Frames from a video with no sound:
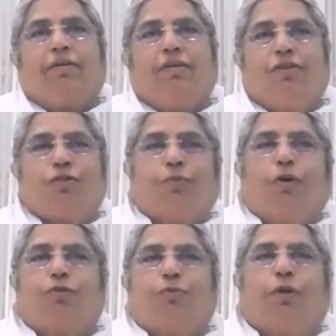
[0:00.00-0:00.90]

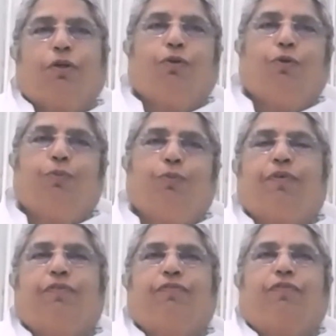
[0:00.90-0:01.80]
small groups
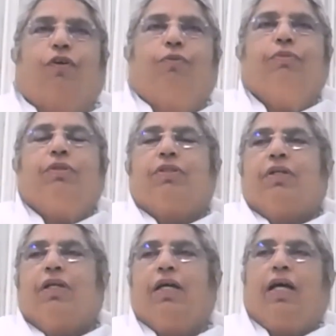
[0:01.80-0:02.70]
were formed,
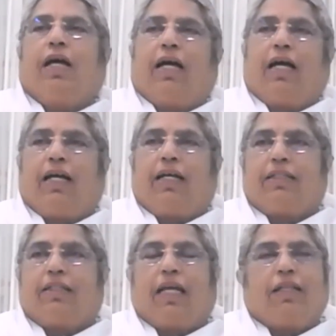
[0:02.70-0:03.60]

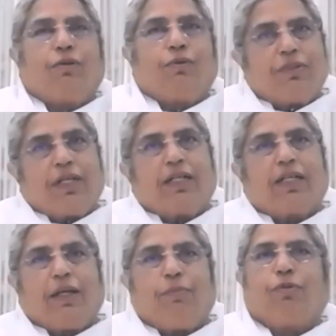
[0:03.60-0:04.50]
and Dadi Gulzar
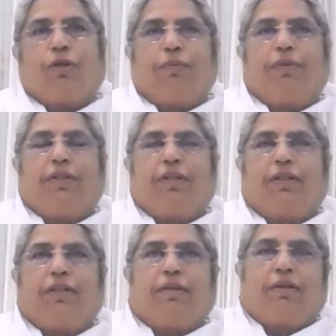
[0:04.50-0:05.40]
came to
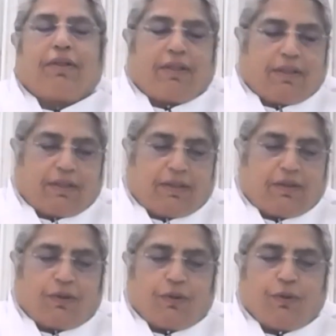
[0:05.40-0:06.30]
our
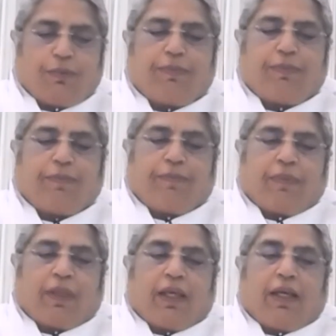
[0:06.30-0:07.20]
group.
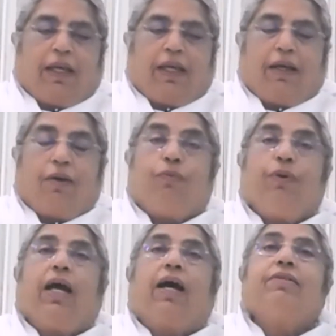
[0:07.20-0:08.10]

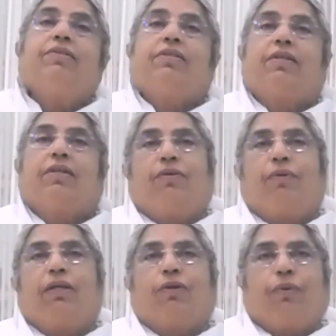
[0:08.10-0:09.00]
We asked her
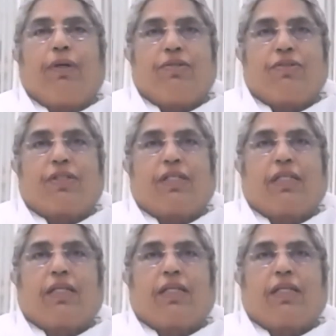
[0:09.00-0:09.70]
one question.